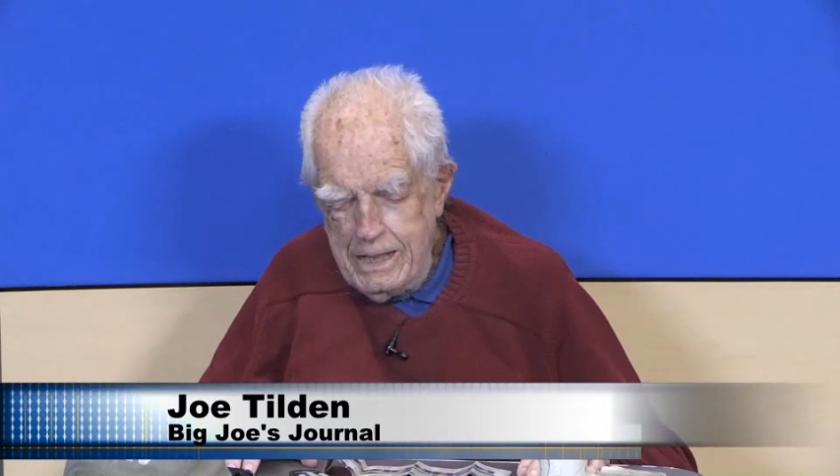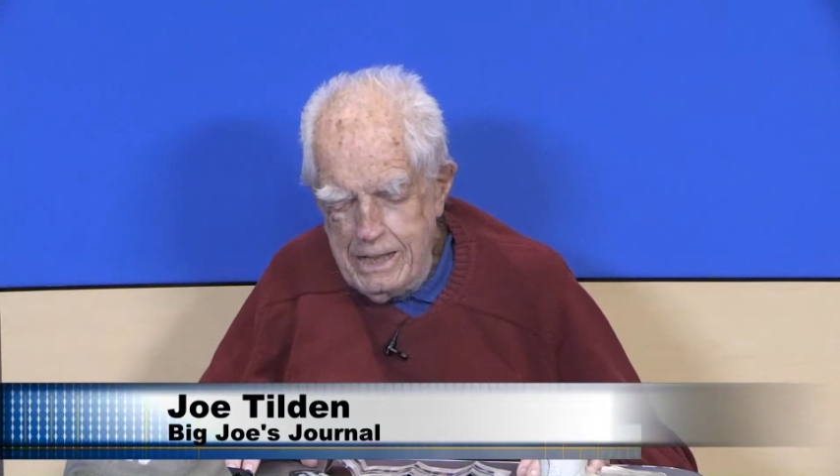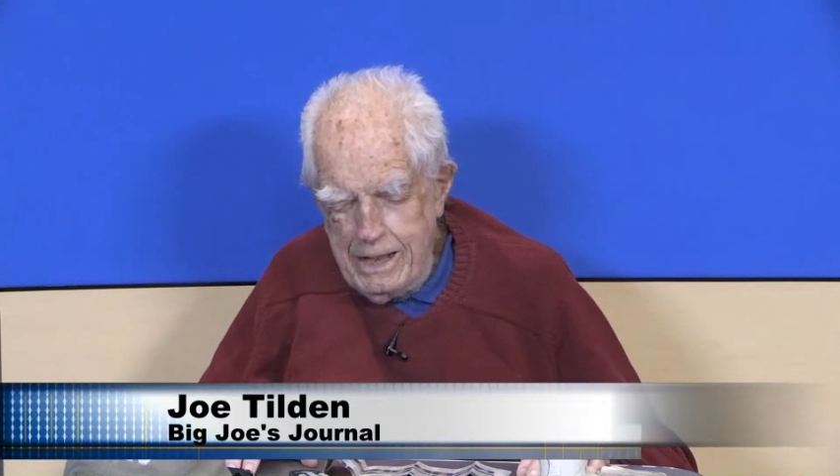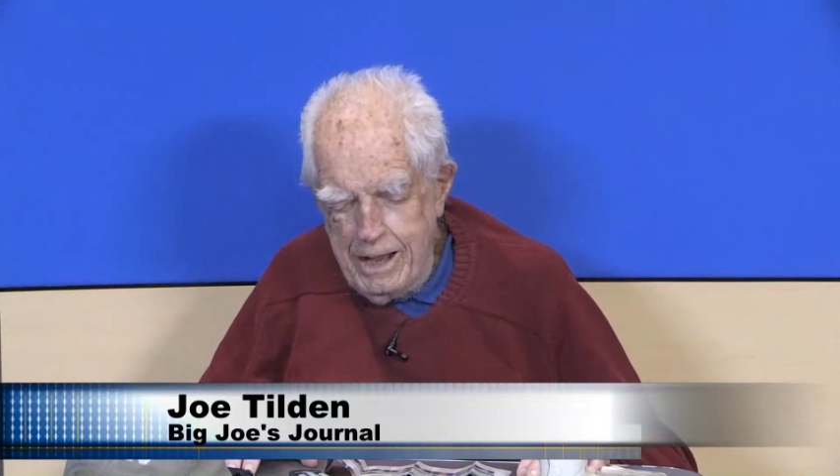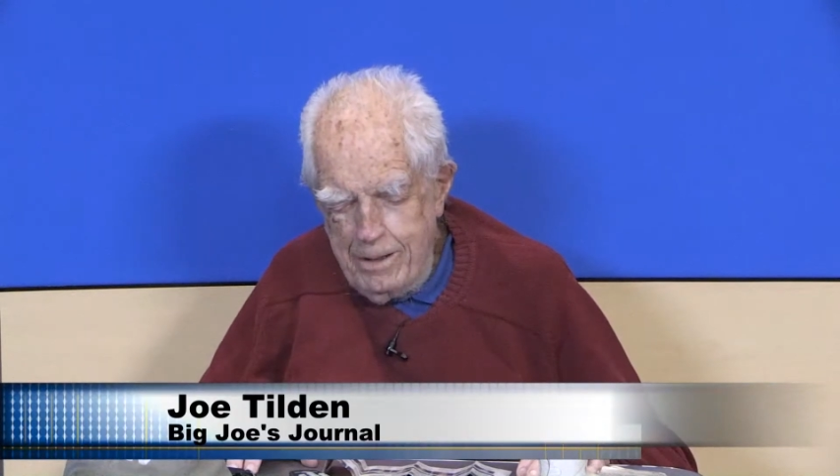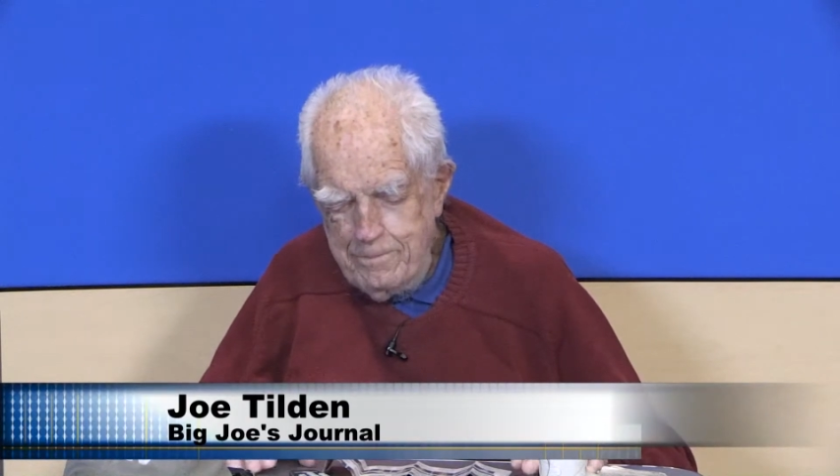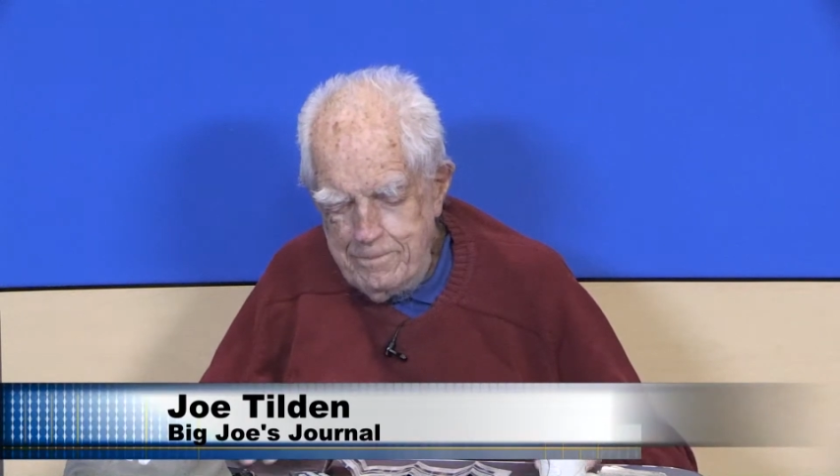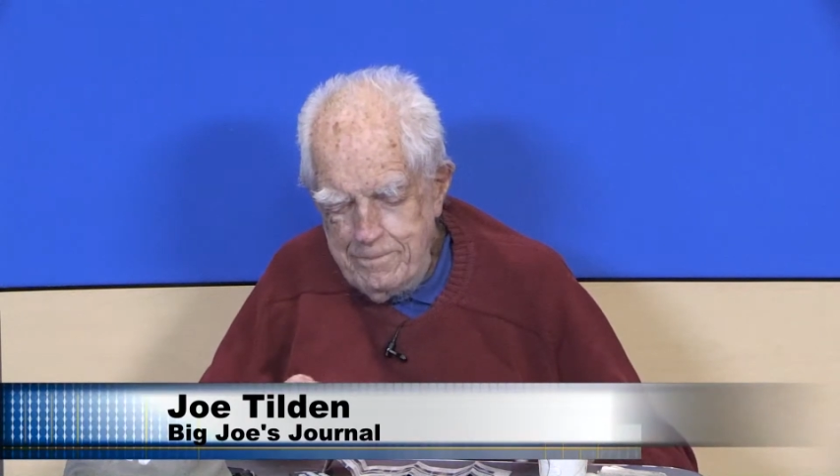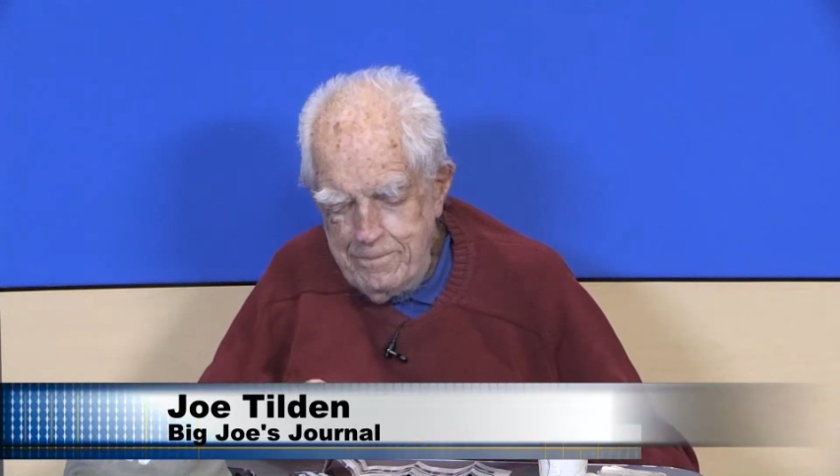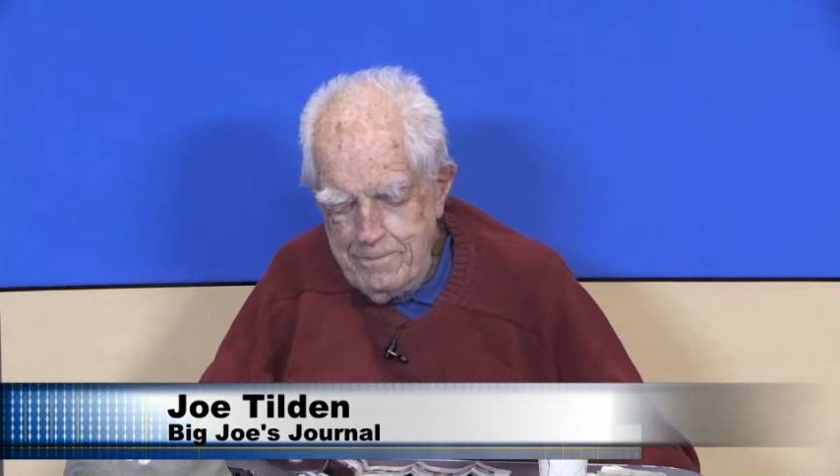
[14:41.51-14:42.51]
Um,
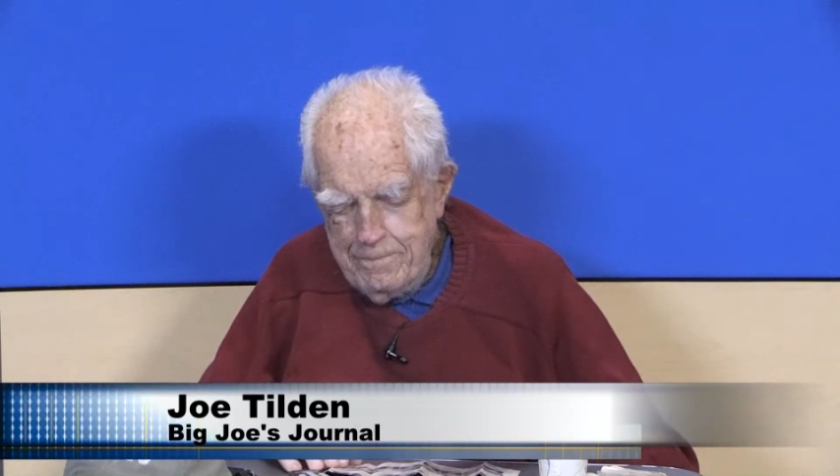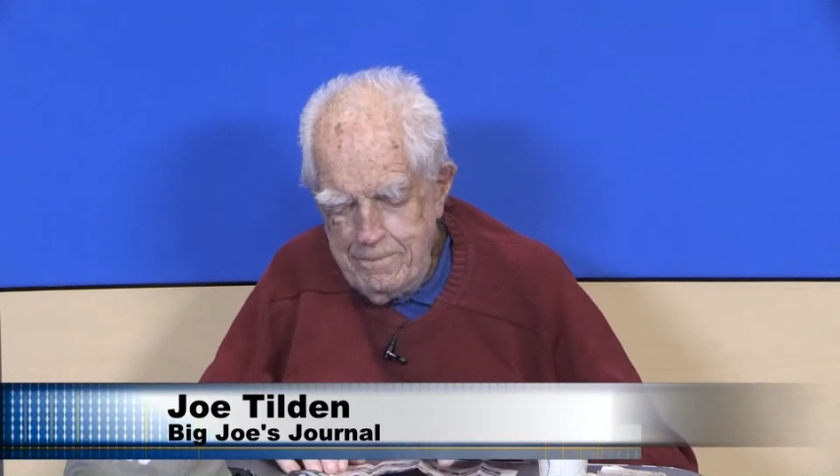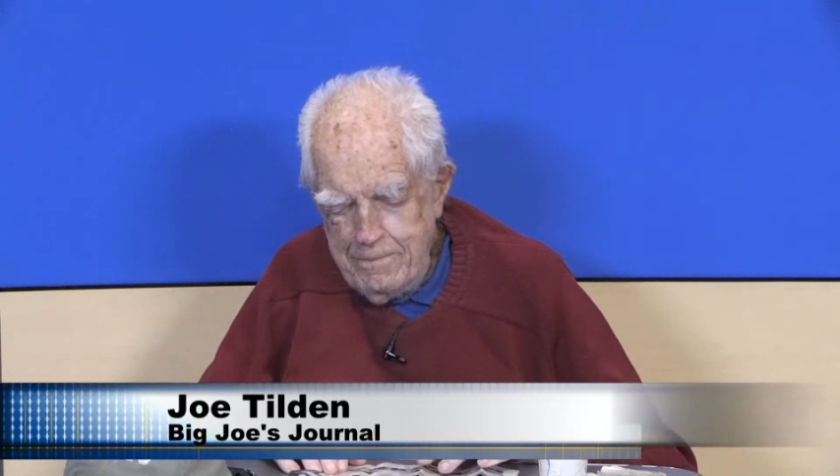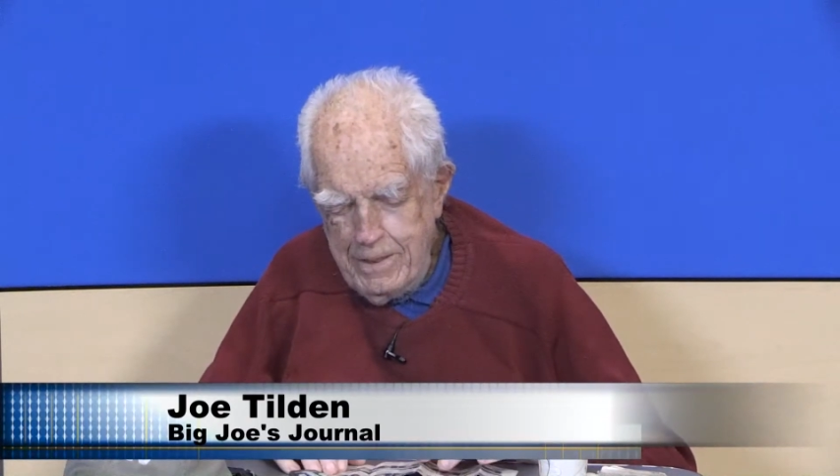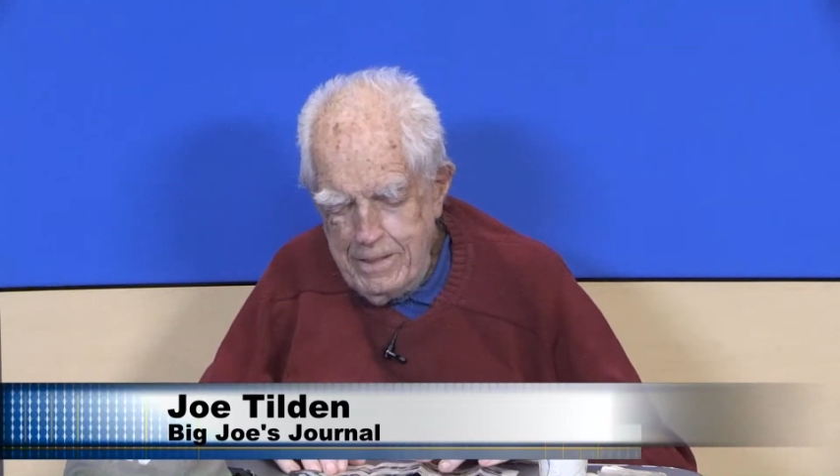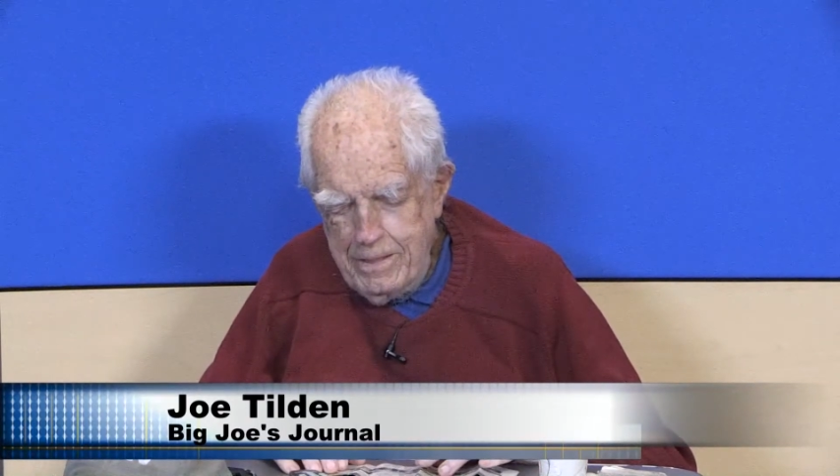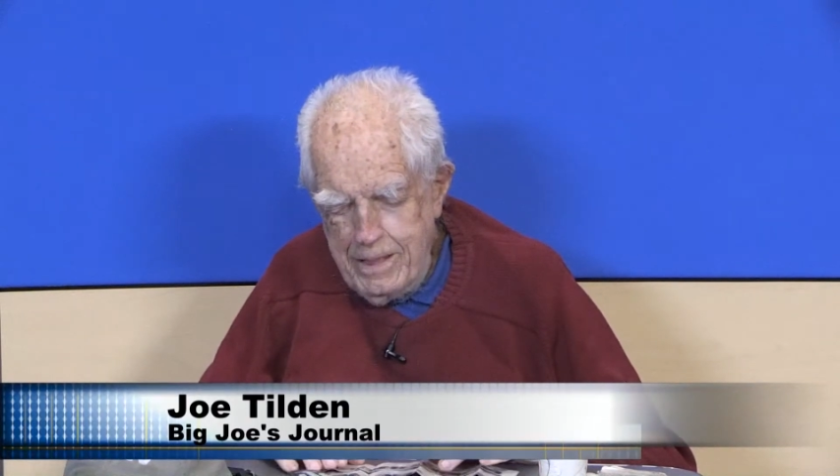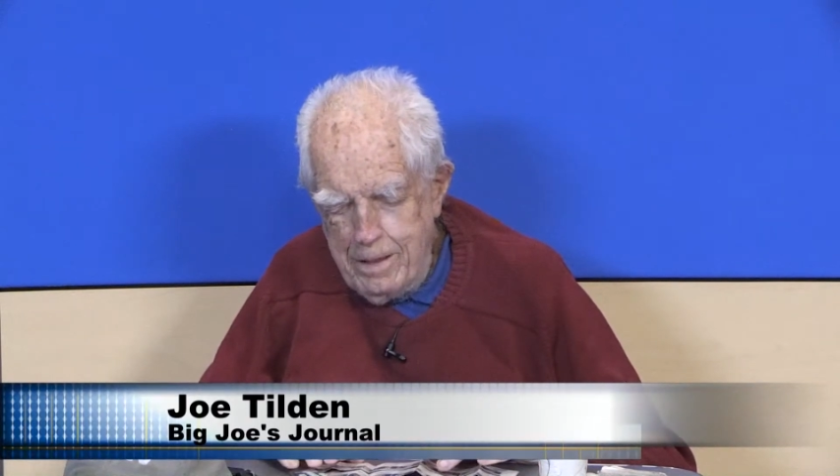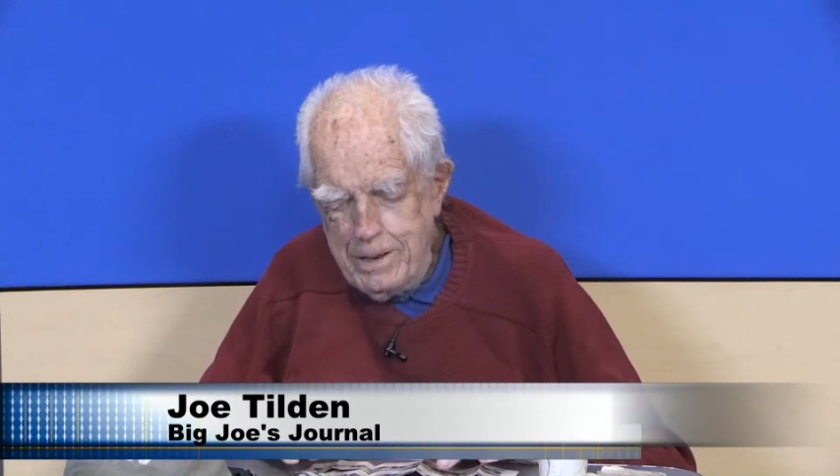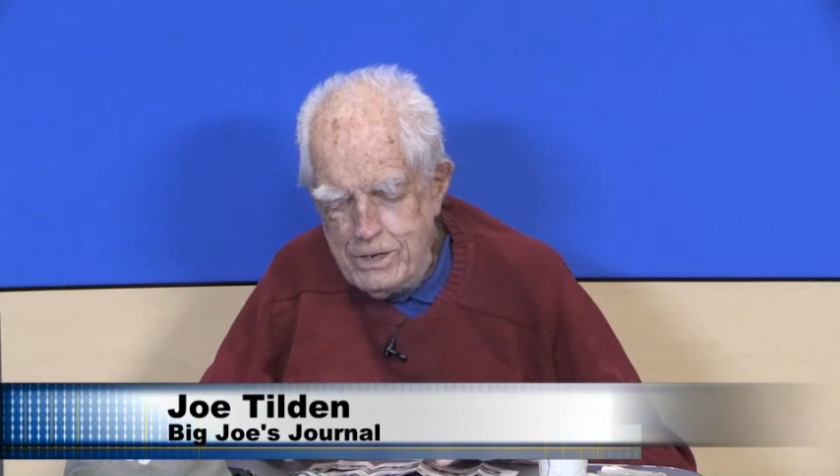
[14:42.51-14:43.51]

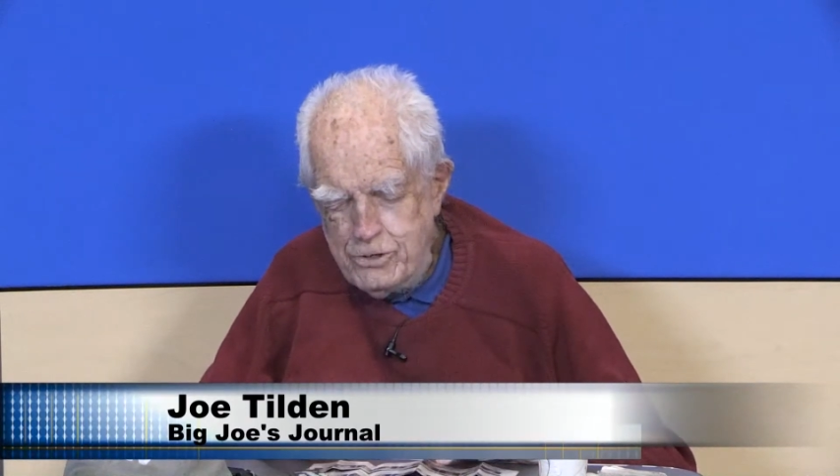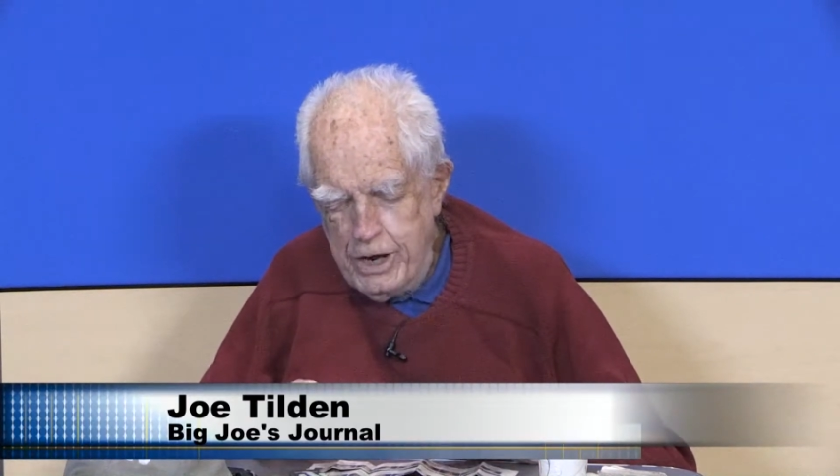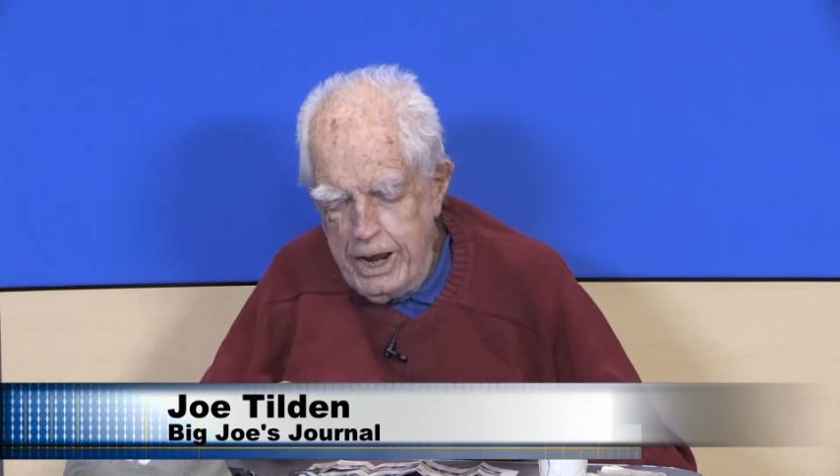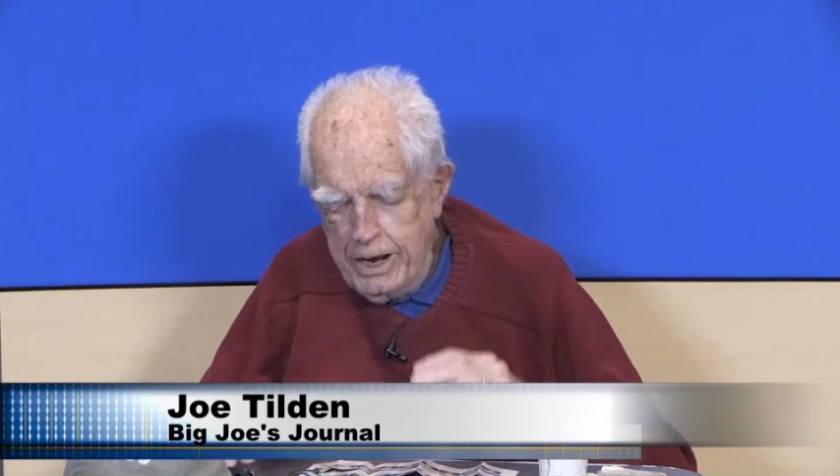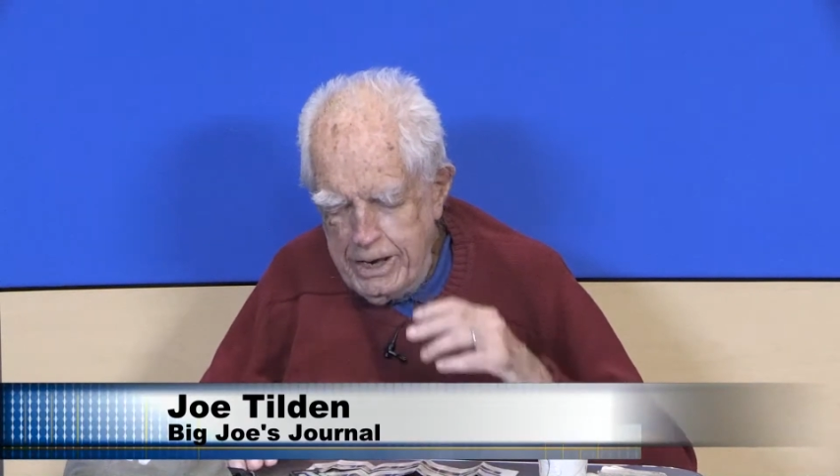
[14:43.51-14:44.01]
MSJ,